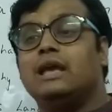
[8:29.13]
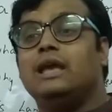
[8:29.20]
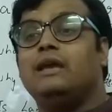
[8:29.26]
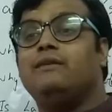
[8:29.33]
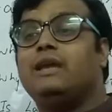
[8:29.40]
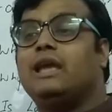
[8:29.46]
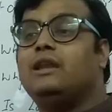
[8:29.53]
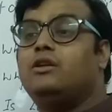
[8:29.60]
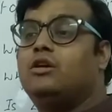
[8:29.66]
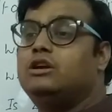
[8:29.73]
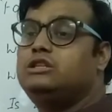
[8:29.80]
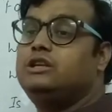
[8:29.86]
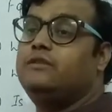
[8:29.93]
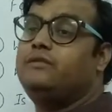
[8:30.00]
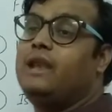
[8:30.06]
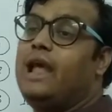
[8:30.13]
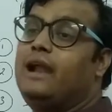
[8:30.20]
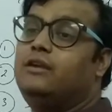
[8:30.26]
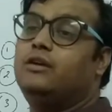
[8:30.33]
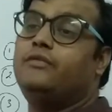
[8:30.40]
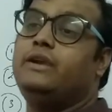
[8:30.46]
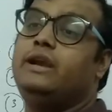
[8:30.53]
We cannot shift
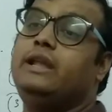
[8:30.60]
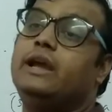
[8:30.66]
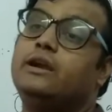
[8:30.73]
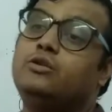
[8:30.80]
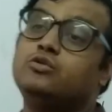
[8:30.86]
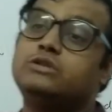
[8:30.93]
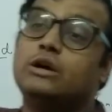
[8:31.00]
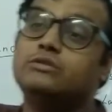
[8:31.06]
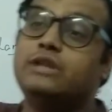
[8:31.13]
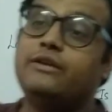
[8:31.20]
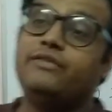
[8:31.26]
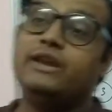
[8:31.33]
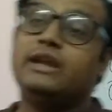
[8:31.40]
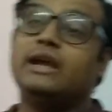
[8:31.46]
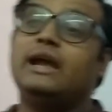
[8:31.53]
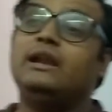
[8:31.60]
land of India to South Africa